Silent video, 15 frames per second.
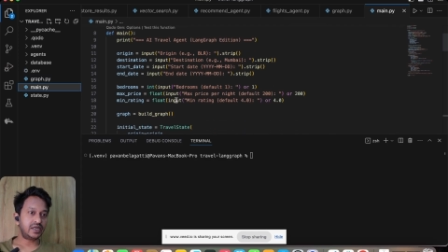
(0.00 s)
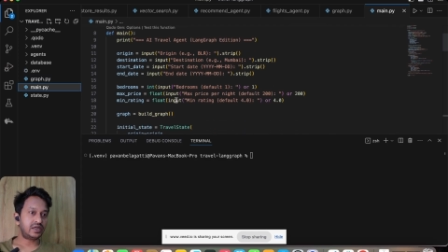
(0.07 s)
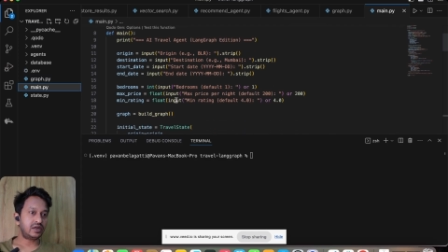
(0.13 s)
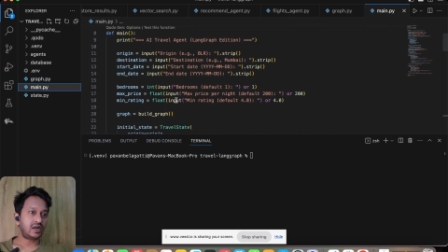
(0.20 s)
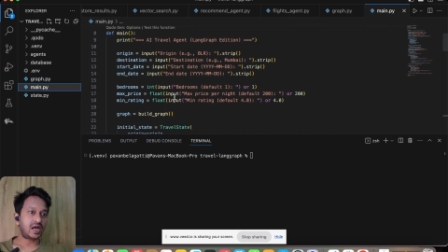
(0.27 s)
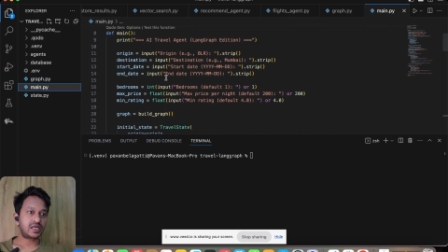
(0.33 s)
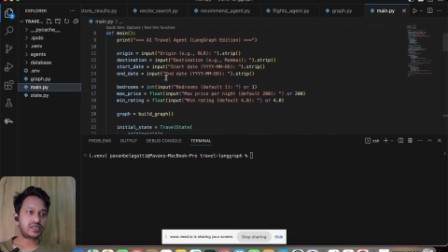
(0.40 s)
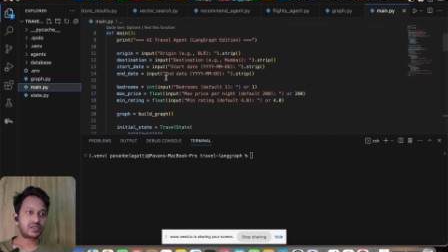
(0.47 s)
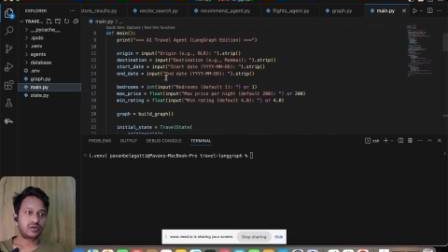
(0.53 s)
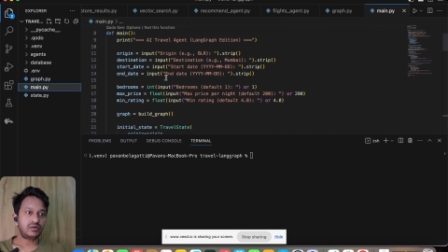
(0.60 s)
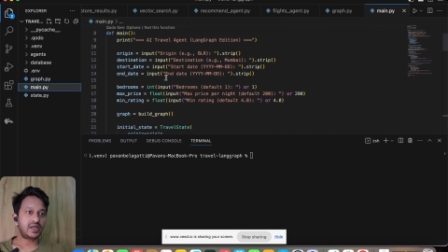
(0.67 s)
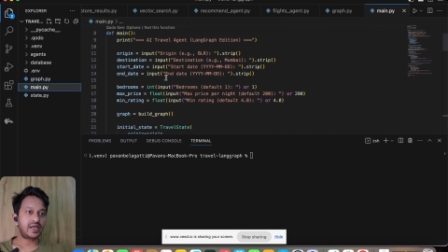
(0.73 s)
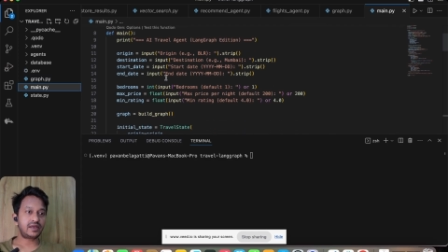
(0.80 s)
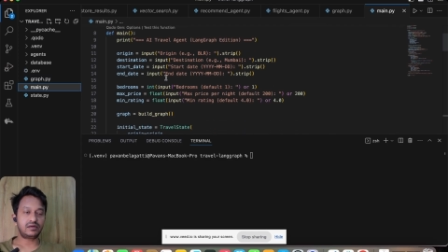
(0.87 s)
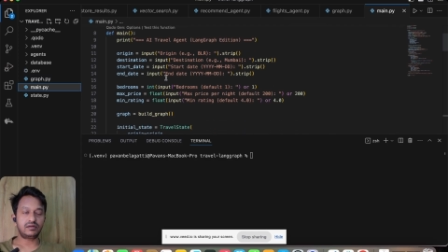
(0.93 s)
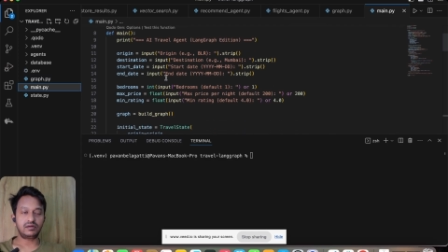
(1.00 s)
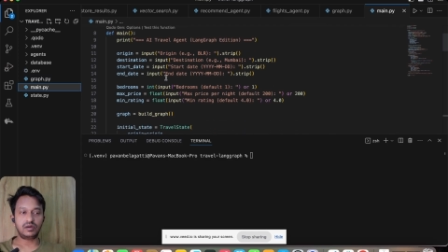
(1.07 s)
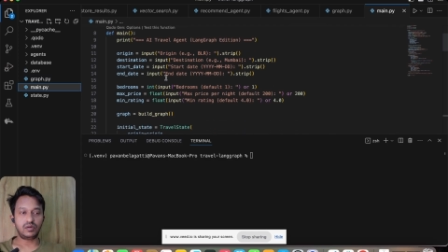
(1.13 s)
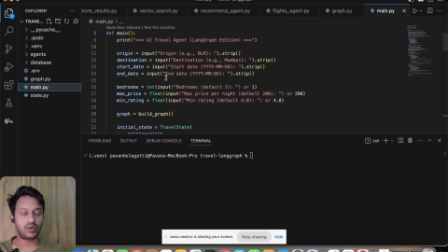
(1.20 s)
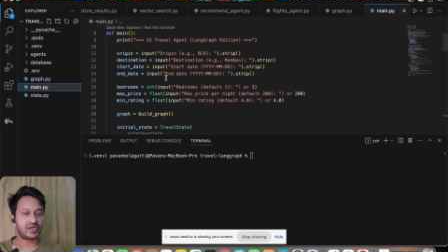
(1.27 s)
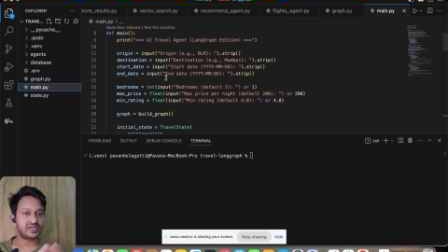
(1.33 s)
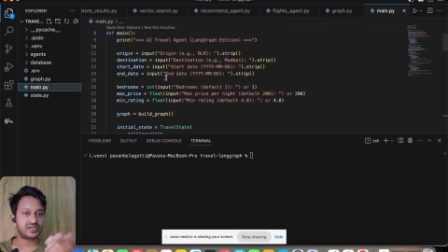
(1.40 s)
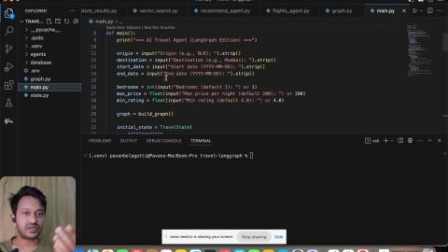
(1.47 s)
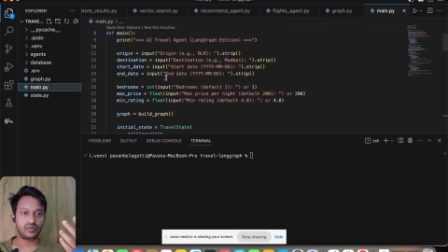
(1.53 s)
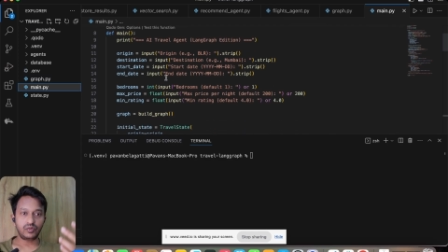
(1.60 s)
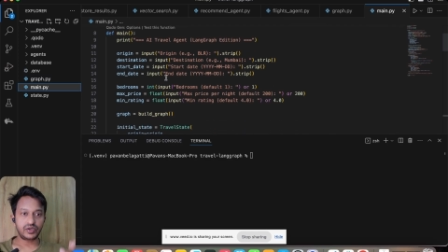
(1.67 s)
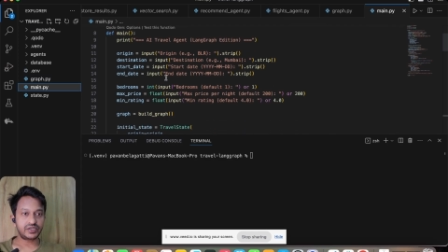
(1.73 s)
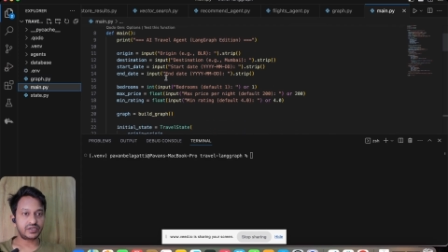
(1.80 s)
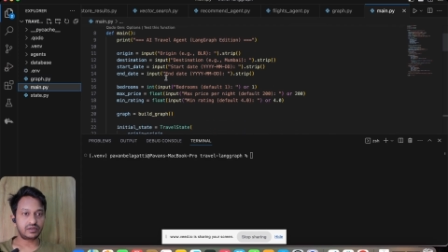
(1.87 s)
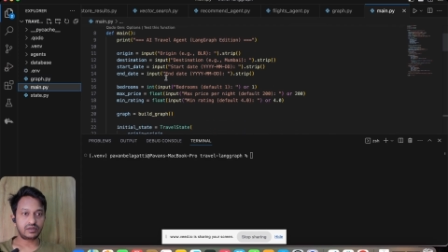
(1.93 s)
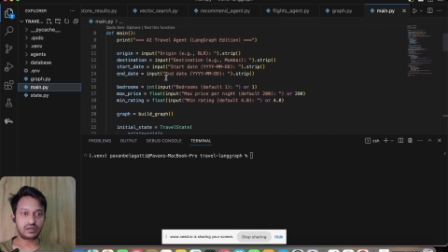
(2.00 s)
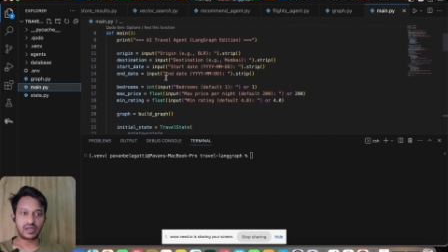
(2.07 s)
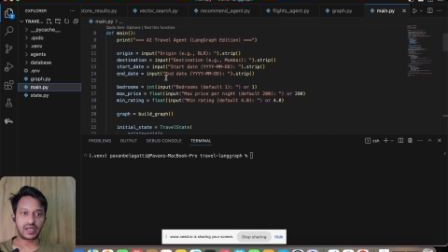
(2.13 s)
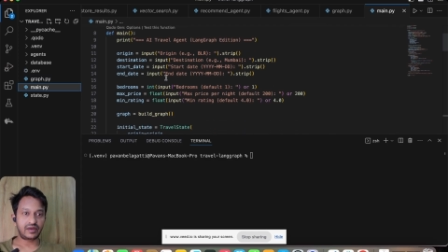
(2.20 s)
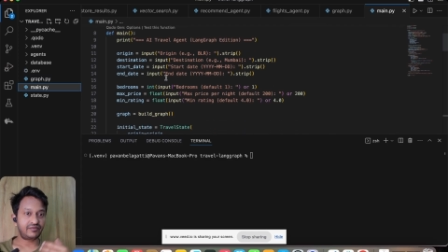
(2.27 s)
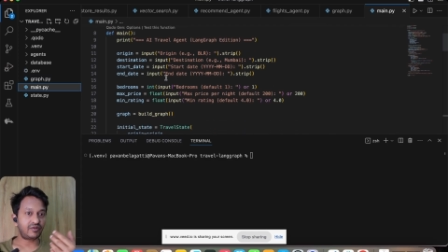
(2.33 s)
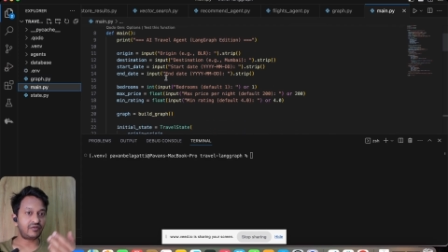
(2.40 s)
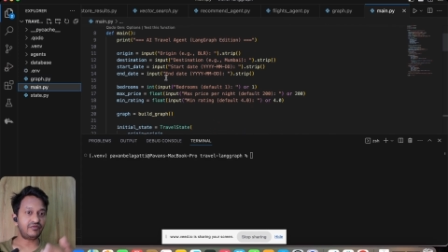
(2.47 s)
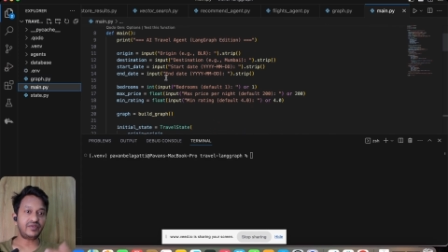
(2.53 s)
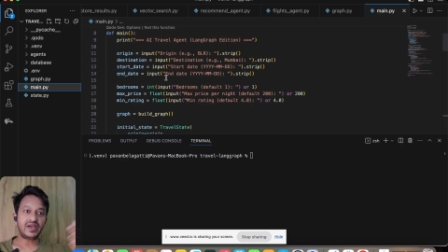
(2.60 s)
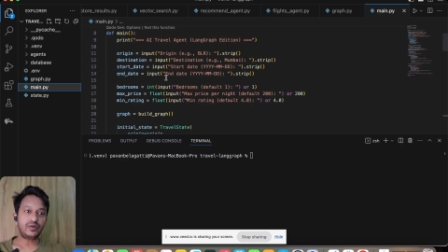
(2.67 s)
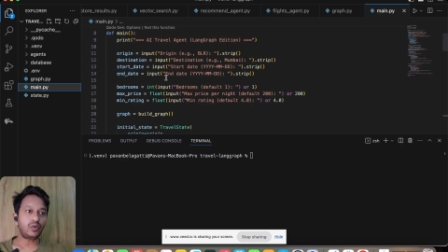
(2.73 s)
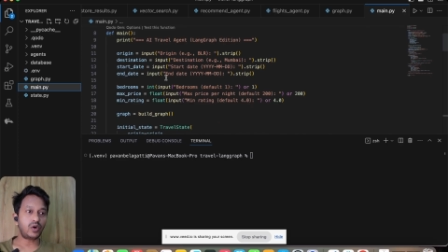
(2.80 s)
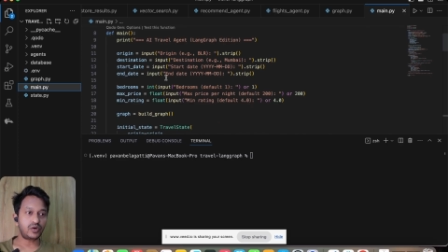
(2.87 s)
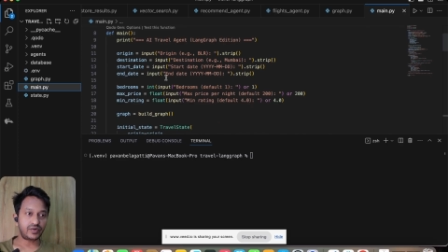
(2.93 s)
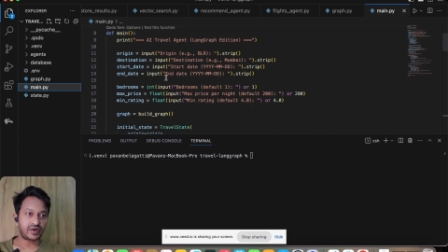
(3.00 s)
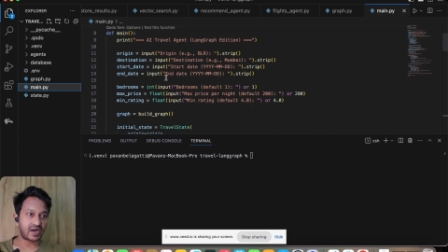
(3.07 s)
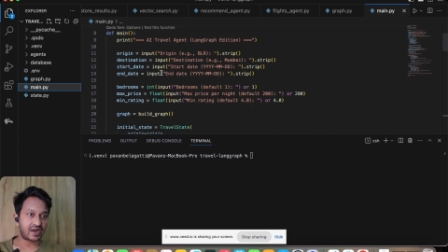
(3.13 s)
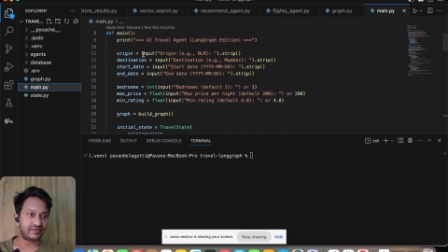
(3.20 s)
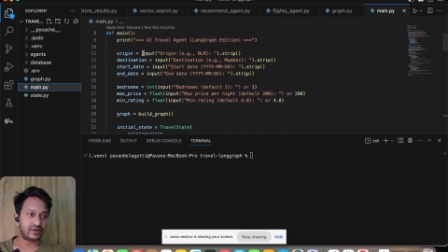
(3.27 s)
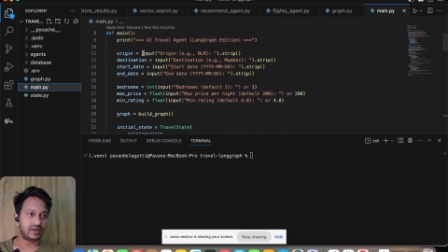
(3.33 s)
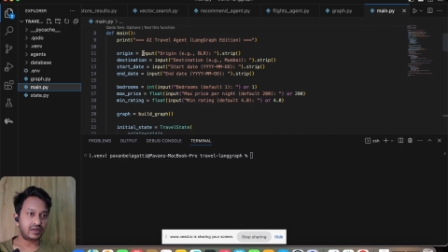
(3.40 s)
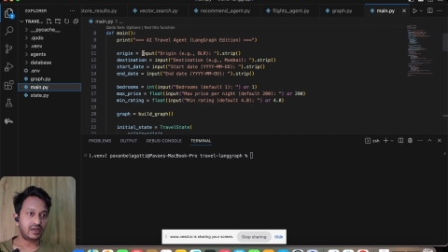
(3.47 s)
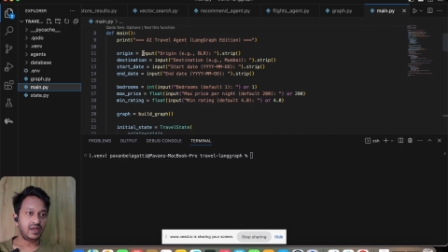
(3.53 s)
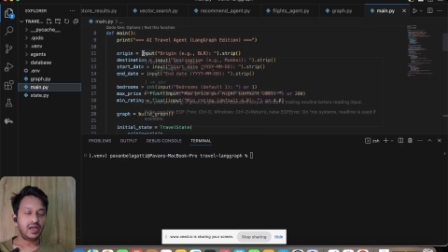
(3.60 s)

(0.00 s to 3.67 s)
it will ask you like what is the origin like from where you want to travel